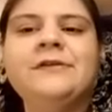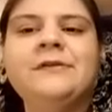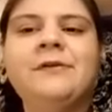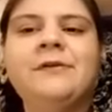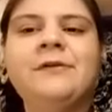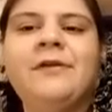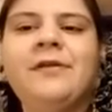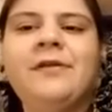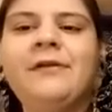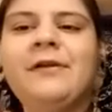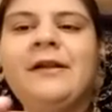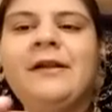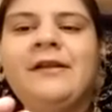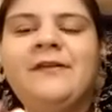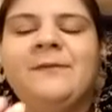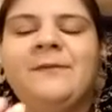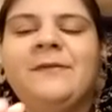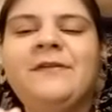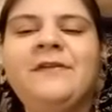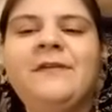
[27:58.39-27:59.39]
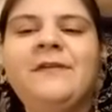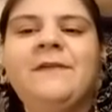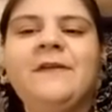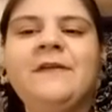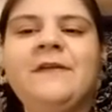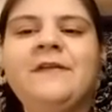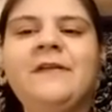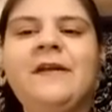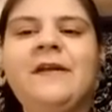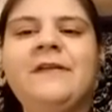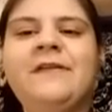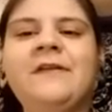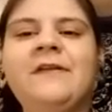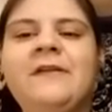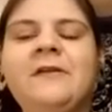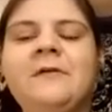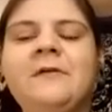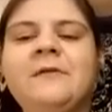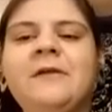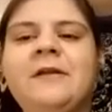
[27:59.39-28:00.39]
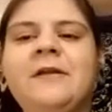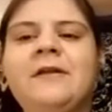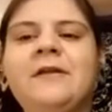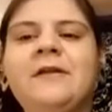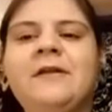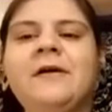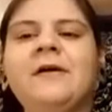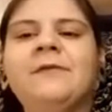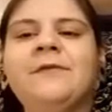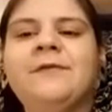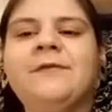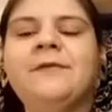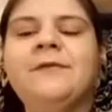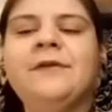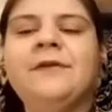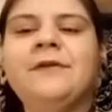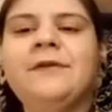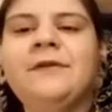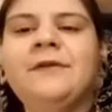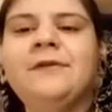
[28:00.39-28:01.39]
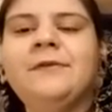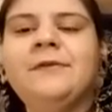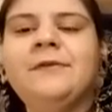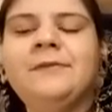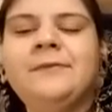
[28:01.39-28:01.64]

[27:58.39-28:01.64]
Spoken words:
Or are there any specific sites that you can refer to?